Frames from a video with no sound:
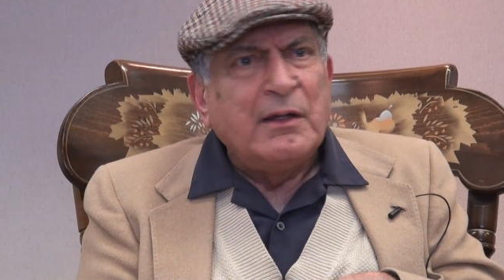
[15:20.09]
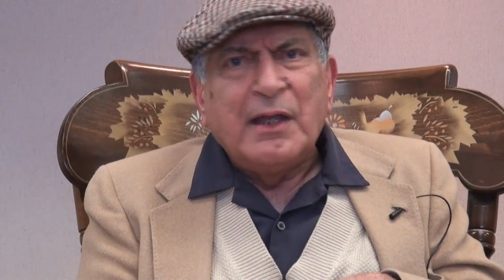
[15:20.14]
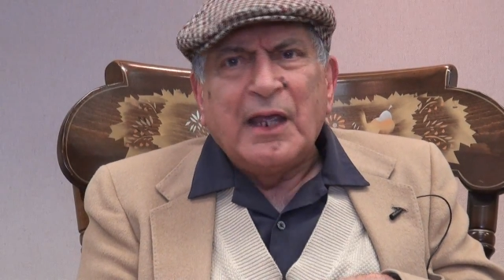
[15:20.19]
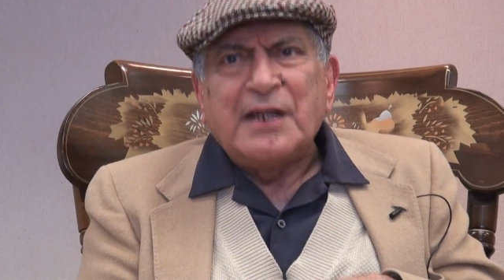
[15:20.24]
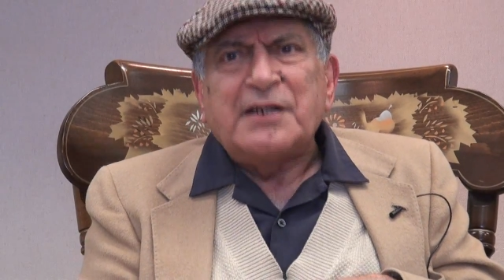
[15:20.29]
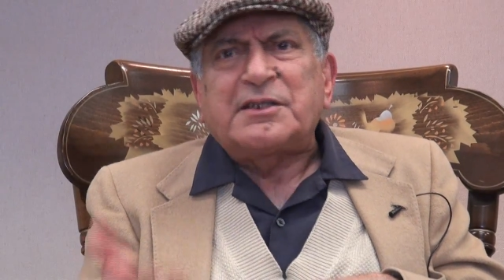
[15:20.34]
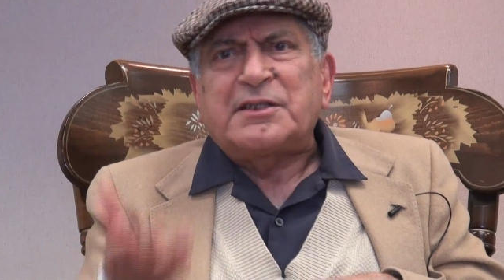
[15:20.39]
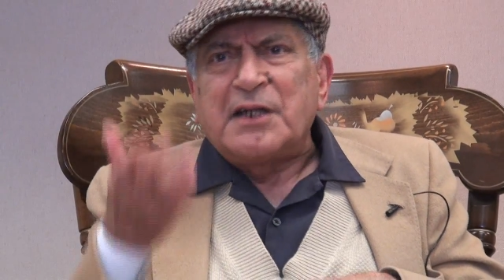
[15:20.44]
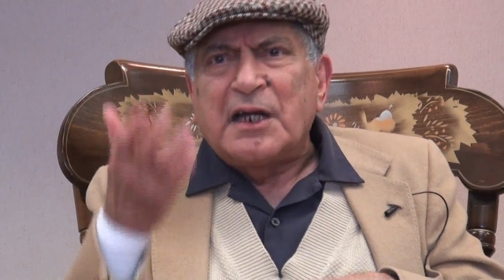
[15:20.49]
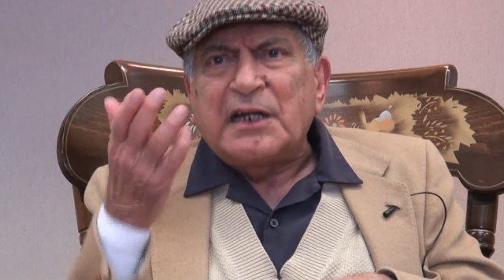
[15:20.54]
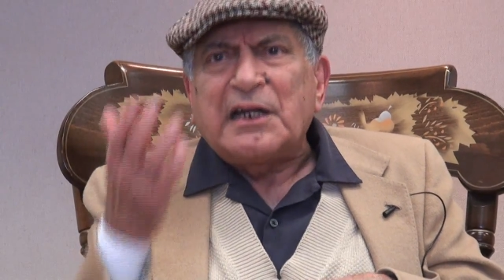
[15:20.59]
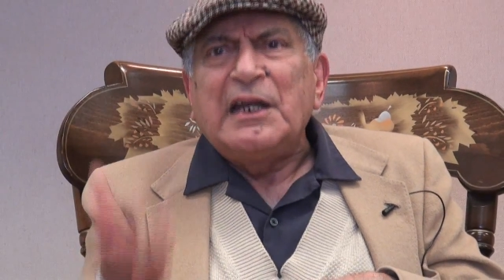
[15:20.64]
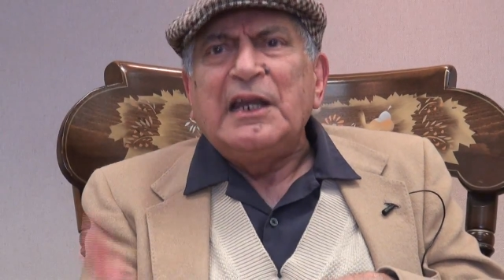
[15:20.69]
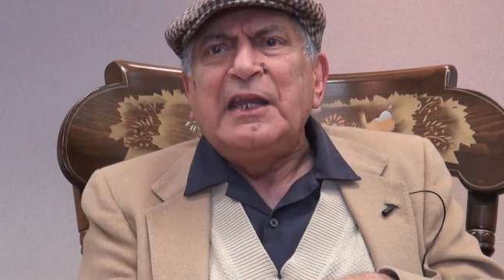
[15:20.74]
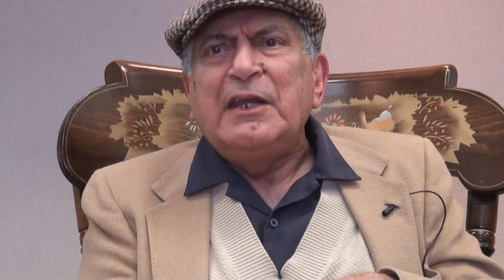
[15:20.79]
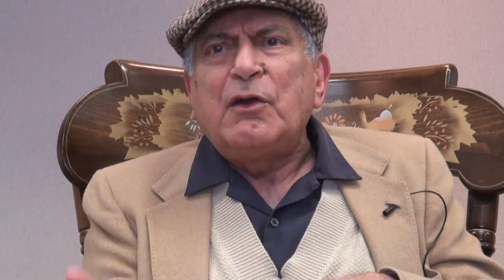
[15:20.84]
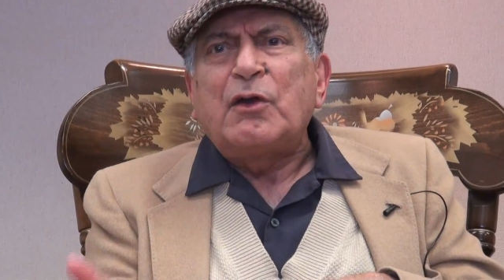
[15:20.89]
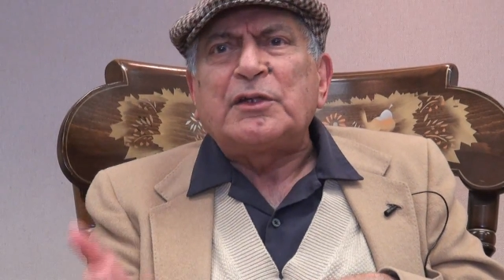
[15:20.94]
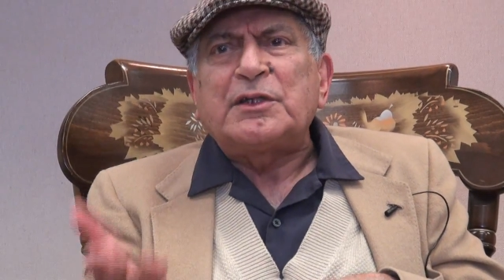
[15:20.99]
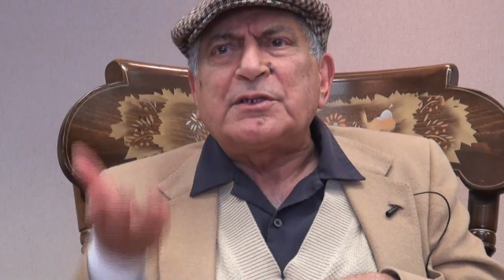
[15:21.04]
and
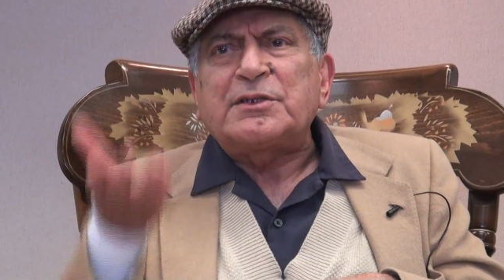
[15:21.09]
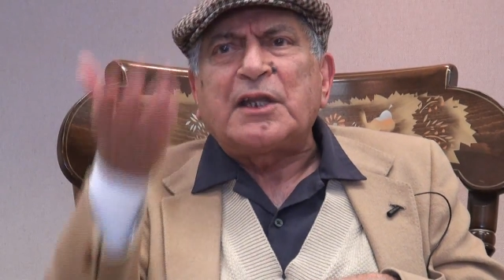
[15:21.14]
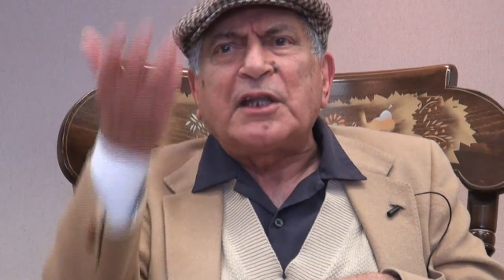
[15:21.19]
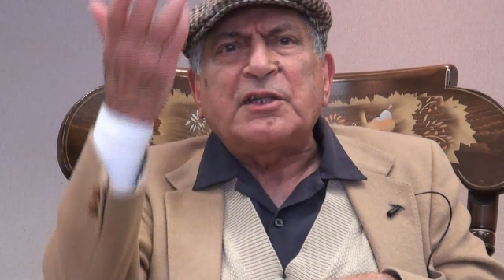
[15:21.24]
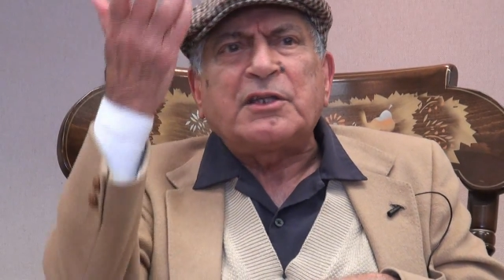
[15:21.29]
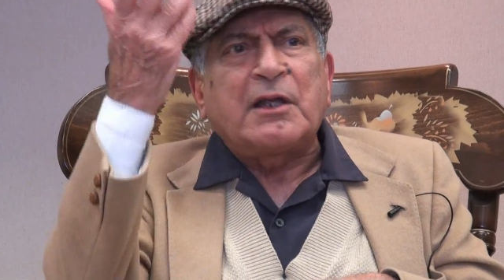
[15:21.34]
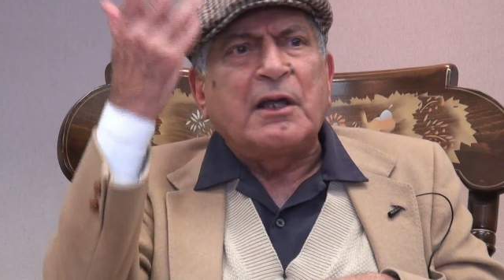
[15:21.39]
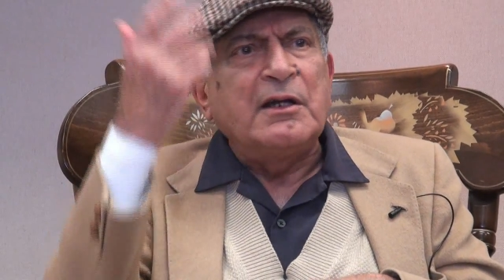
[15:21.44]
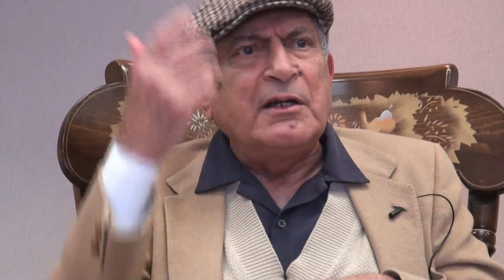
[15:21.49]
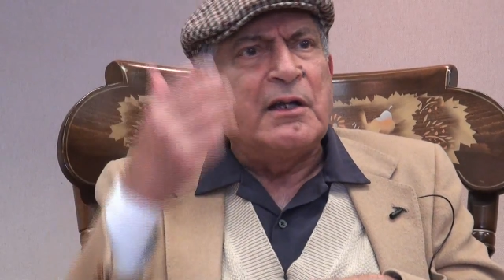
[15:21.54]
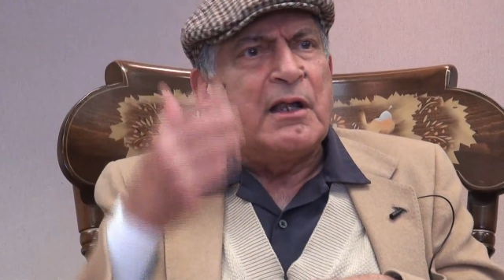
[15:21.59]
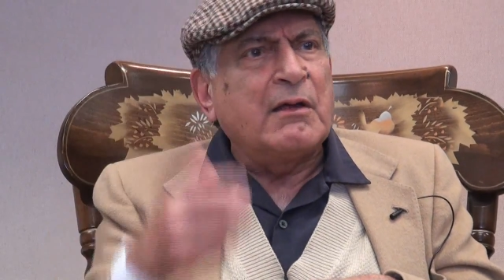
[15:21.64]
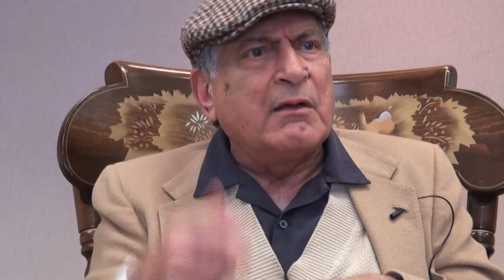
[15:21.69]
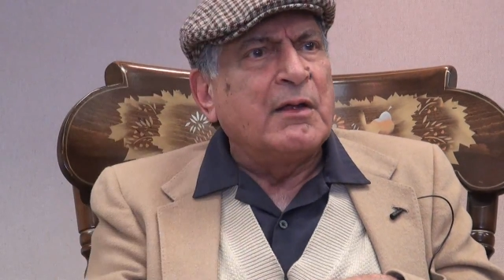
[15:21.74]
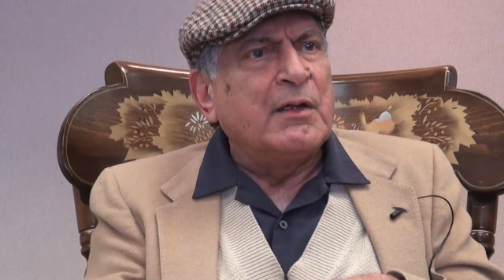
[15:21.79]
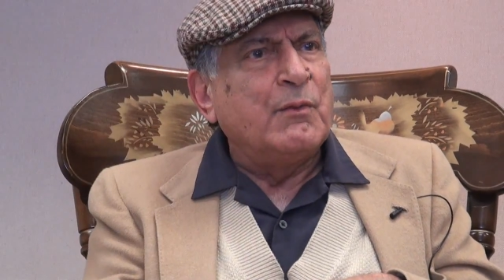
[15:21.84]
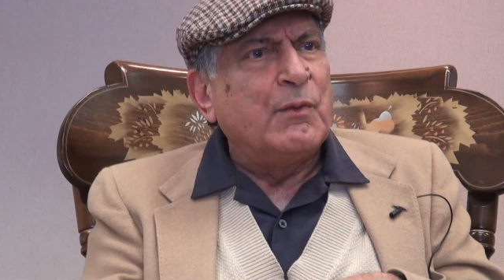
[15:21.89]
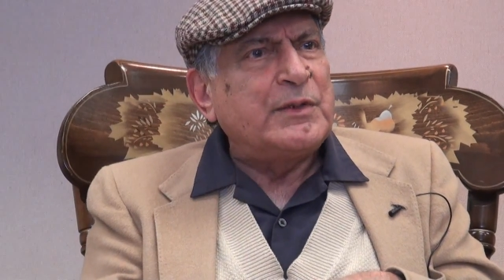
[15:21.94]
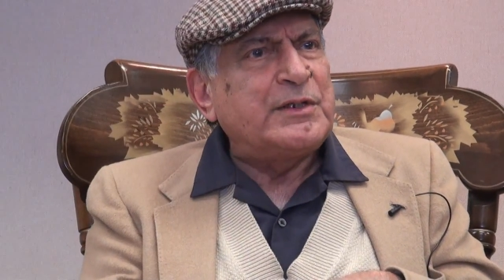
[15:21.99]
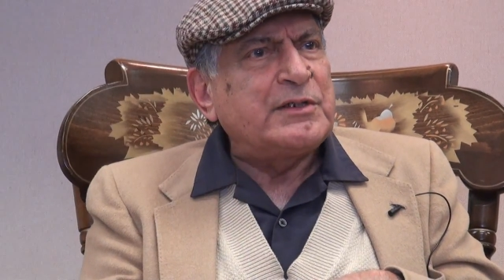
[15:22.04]
certainly not the Sachkhanda,
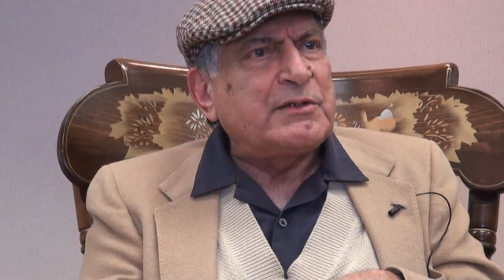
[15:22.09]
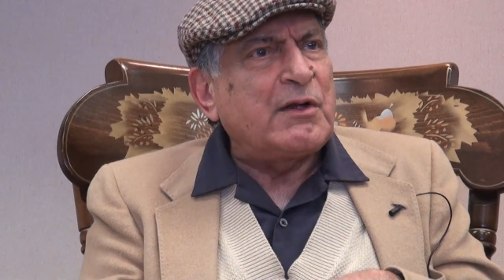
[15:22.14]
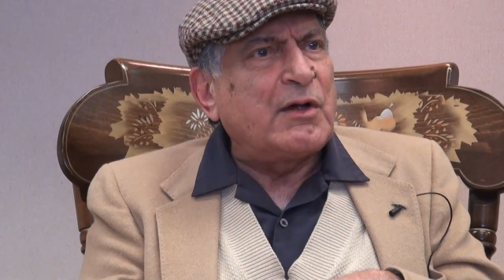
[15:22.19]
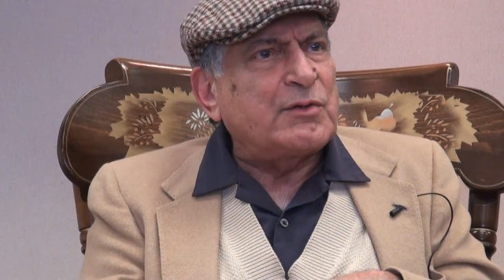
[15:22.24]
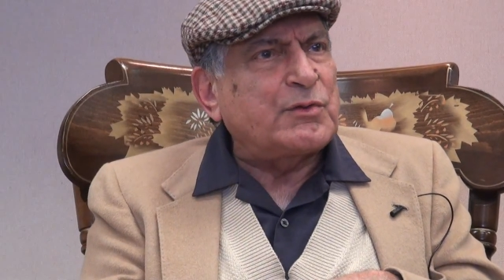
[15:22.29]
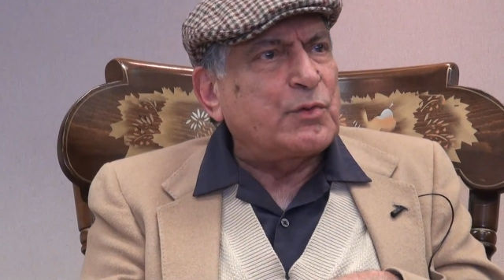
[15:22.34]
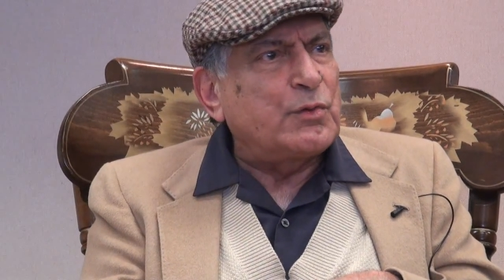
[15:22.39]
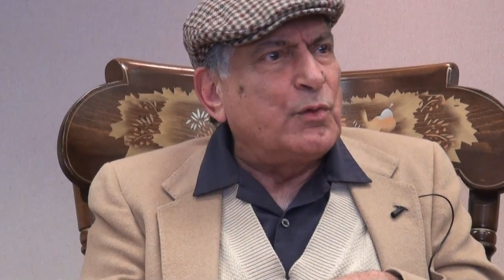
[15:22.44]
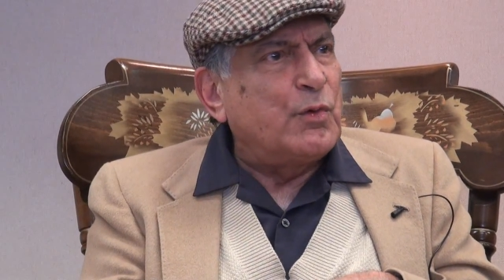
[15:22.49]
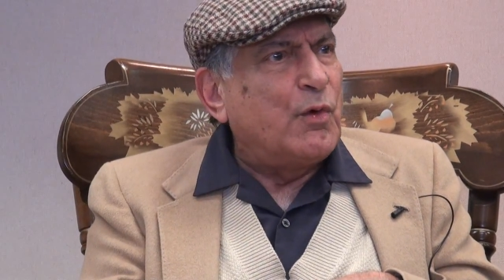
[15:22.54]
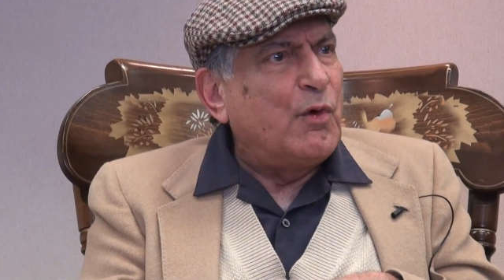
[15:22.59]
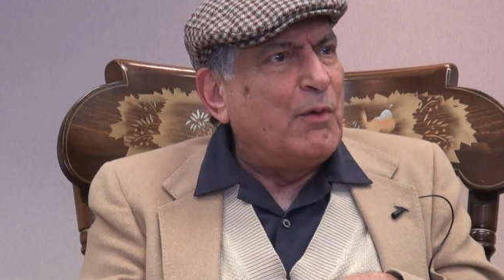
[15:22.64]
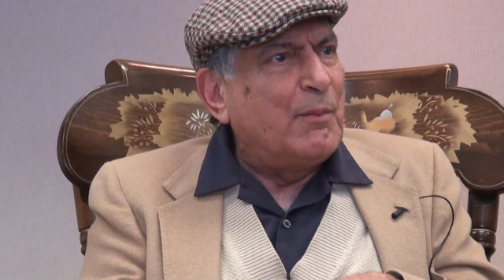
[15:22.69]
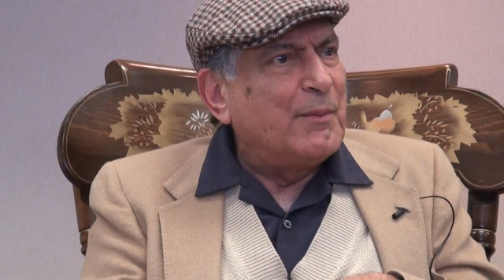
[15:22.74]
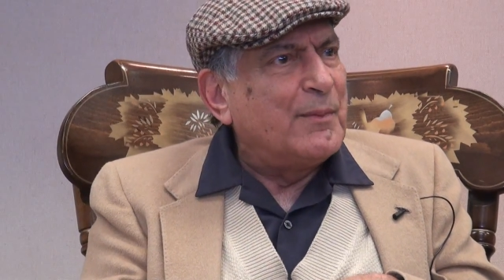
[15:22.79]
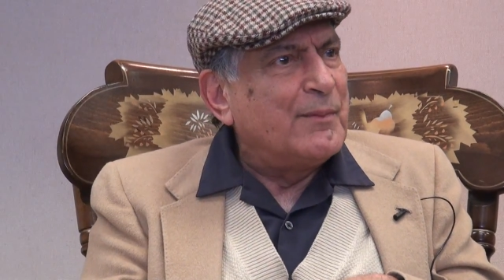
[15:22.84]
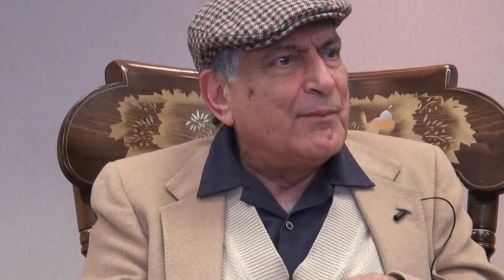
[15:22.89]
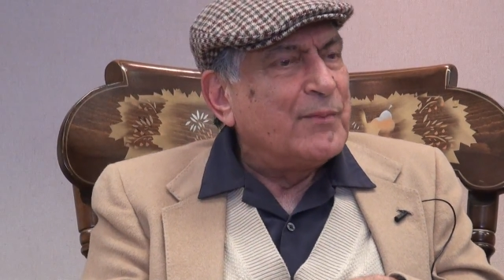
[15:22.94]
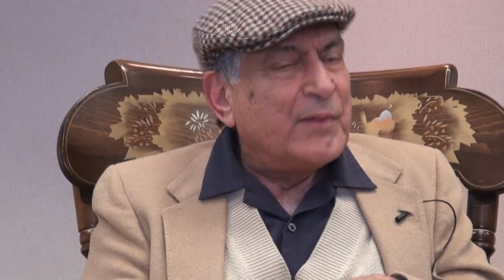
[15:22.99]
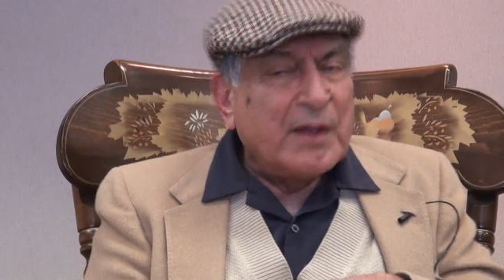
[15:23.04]
which is our true home.